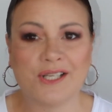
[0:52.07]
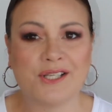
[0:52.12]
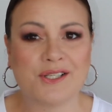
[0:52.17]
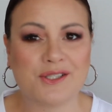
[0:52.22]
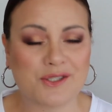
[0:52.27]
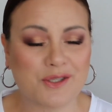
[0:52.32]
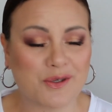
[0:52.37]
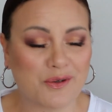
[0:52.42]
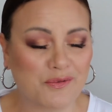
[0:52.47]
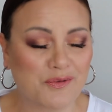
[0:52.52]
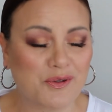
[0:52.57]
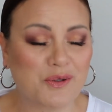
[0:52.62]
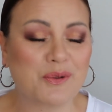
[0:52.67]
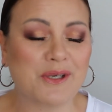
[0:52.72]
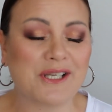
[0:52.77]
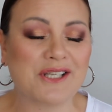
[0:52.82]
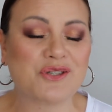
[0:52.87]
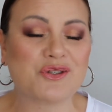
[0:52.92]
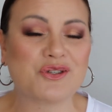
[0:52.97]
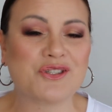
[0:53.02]
So if you are
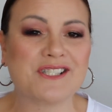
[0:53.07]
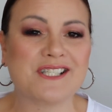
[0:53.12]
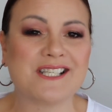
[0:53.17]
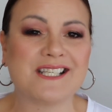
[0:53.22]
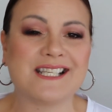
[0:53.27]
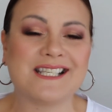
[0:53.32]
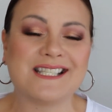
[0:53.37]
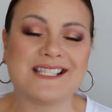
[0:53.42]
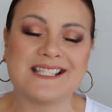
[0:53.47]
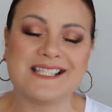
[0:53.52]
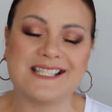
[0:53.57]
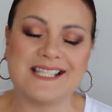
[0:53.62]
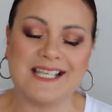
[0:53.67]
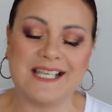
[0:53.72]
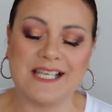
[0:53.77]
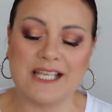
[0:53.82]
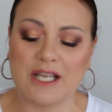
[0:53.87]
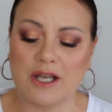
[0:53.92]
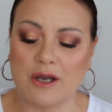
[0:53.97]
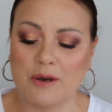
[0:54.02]
interested in
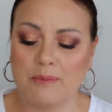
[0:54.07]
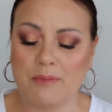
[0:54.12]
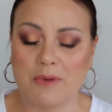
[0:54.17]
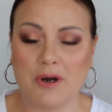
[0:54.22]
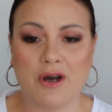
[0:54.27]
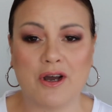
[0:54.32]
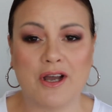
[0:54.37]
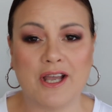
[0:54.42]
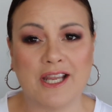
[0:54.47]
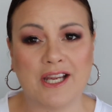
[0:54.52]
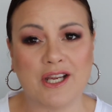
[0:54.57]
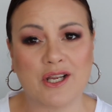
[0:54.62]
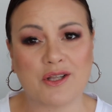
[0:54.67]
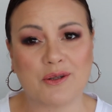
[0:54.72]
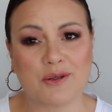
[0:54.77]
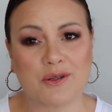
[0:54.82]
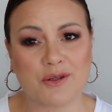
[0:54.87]
seeing my